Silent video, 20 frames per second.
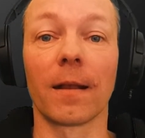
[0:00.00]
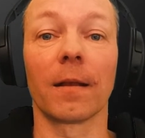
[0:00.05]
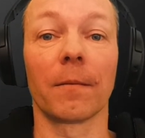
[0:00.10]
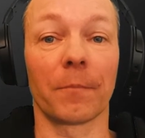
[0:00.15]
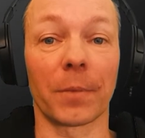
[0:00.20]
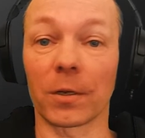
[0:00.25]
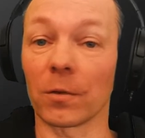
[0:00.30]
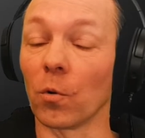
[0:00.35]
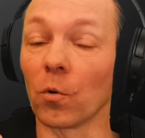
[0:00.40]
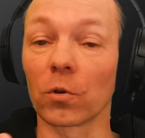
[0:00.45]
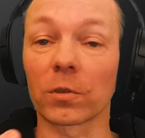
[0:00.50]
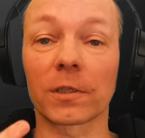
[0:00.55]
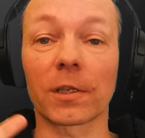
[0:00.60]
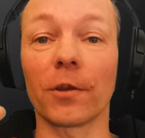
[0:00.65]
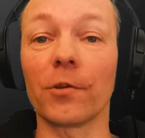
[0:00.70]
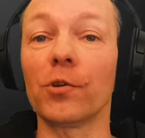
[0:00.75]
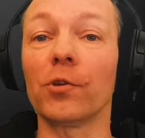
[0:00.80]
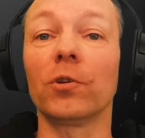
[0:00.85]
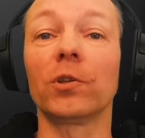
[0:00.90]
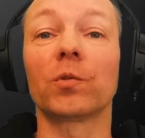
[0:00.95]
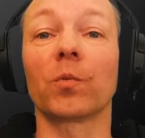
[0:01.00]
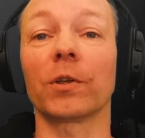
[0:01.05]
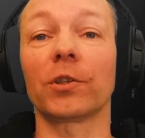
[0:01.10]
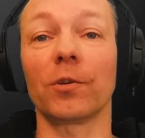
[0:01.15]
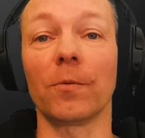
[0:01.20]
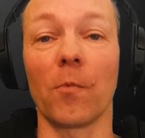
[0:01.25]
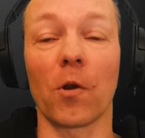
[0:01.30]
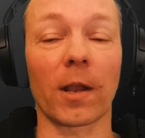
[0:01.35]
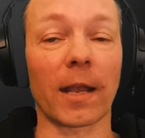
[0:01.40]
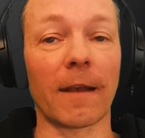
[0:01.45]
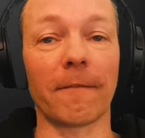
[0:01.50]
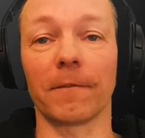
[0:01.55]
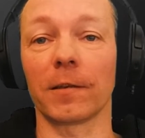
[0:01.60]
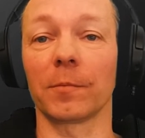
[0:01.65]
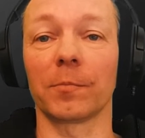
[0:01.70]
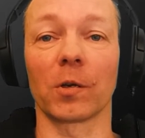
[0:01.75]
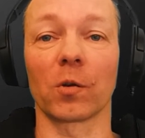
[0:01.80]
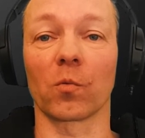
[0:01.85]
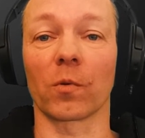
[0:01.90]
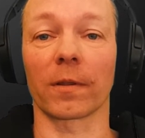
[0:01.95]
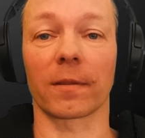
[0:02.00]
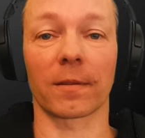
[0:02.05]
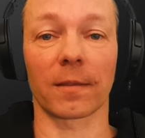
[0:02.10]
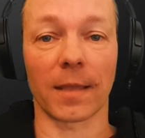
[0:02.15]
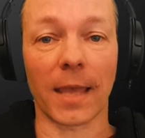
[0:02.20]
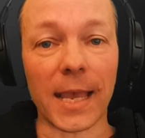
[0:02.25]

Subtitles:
But also use what you're more comfortable with.